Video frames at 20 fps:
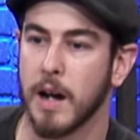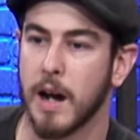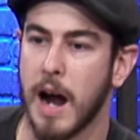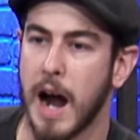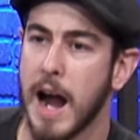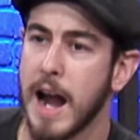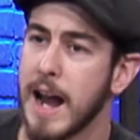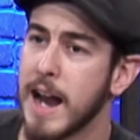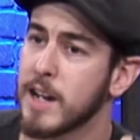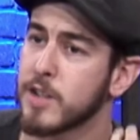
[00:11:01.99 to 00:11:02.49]

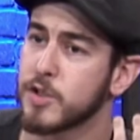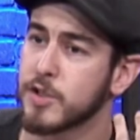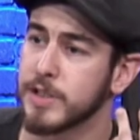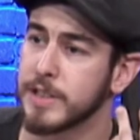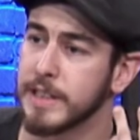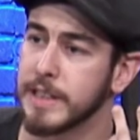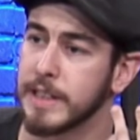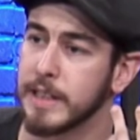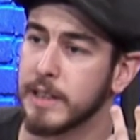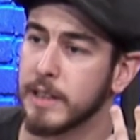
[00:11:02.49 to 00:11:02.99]
I
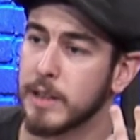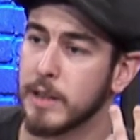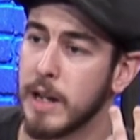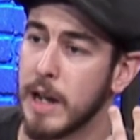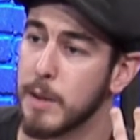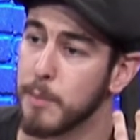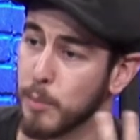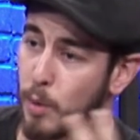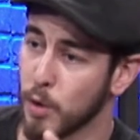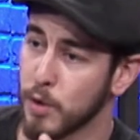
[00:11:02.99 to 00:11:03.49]
actually.
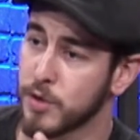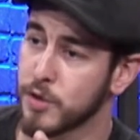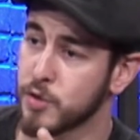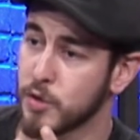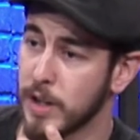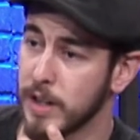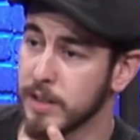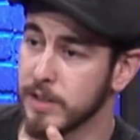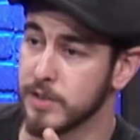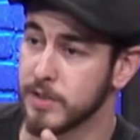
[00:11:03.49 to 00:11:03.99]
And both
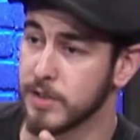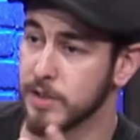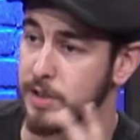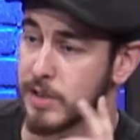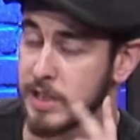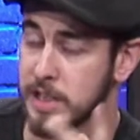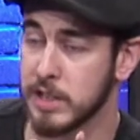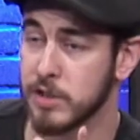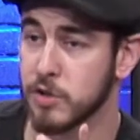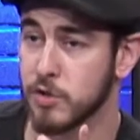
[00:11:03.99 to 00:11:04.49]
trailers, the
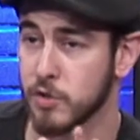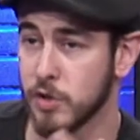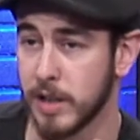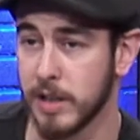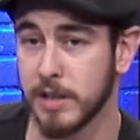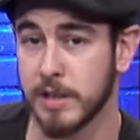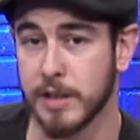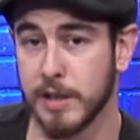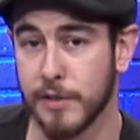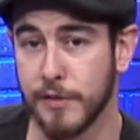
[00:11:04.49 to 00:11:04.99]
teaser
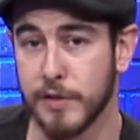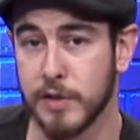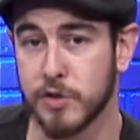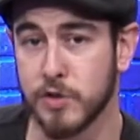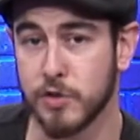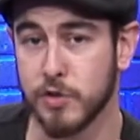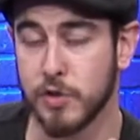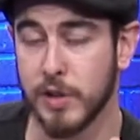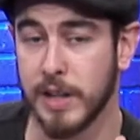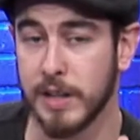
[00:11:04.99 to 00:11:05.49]
trailer and the official
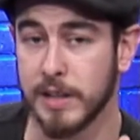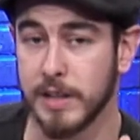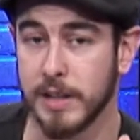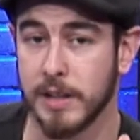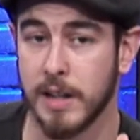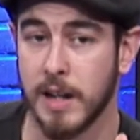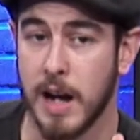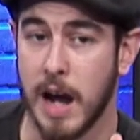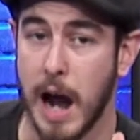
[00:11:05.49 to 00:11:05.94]
trailer,